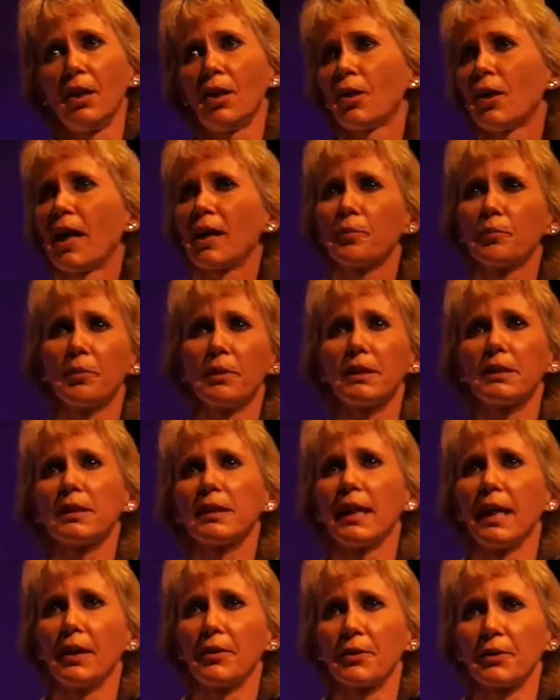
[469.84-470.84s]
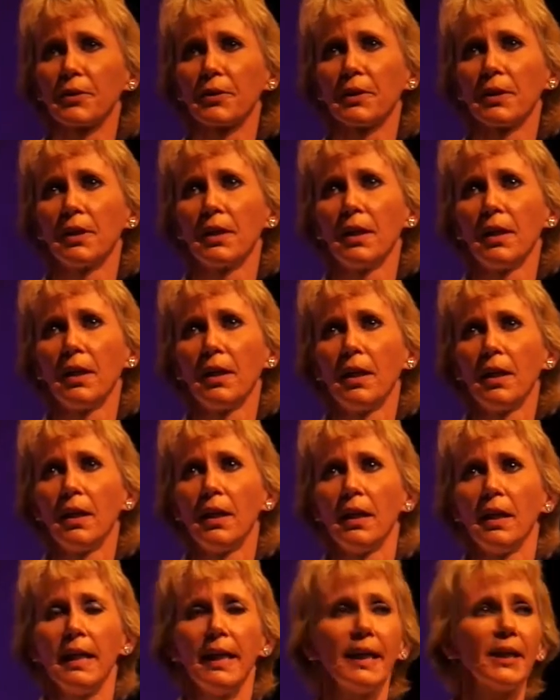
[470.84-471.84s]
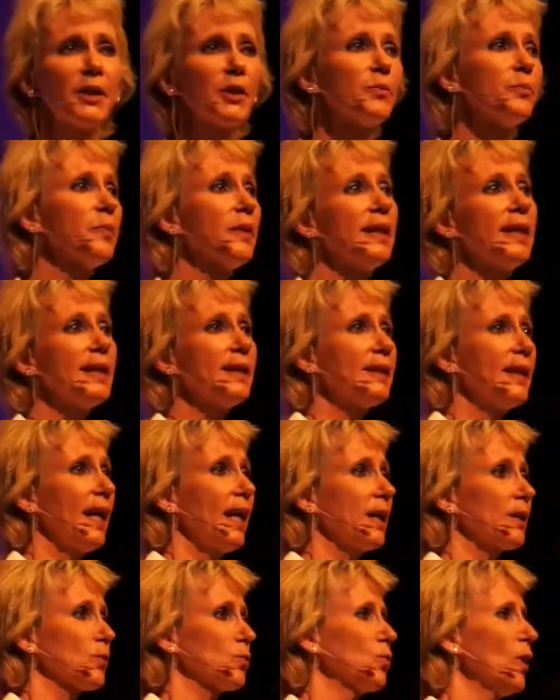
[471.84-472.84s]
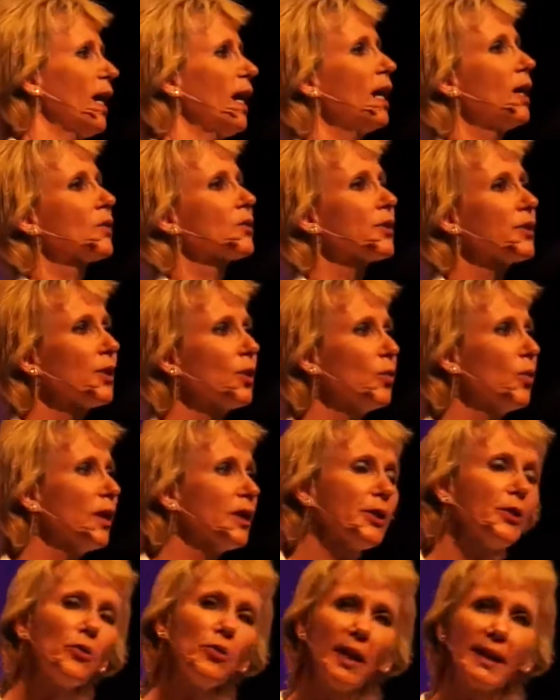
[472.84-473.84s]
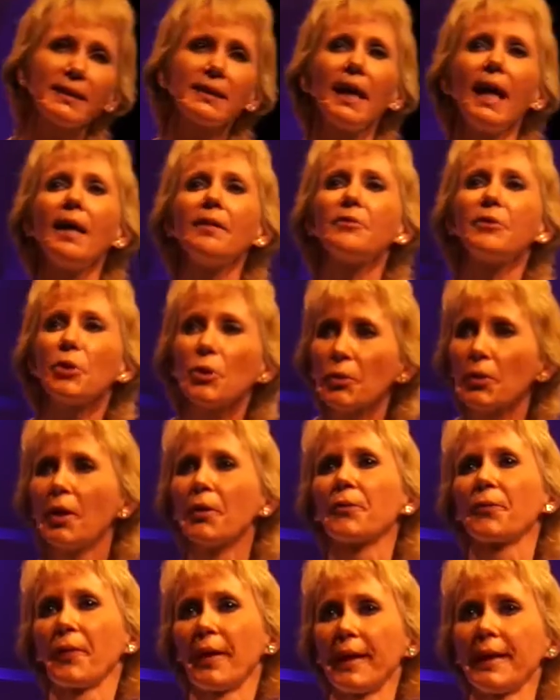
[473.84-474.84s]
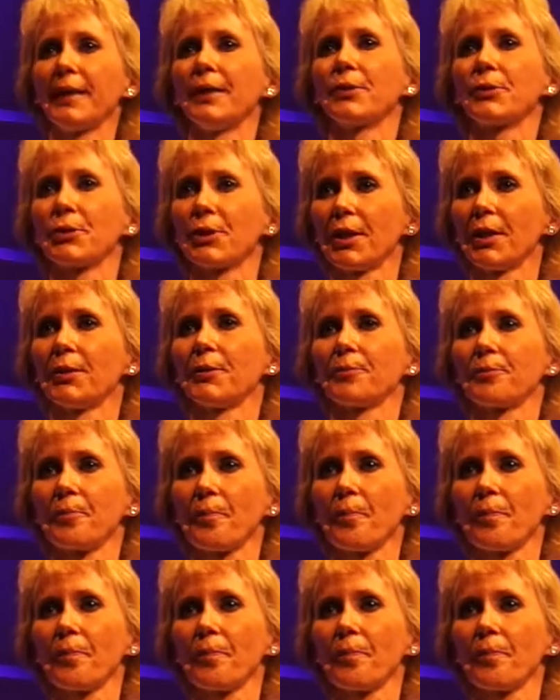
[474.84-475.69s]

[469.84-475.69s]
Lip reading: or how to put it together. It could mean that, wow, you know what? You'd like to have your own radio show.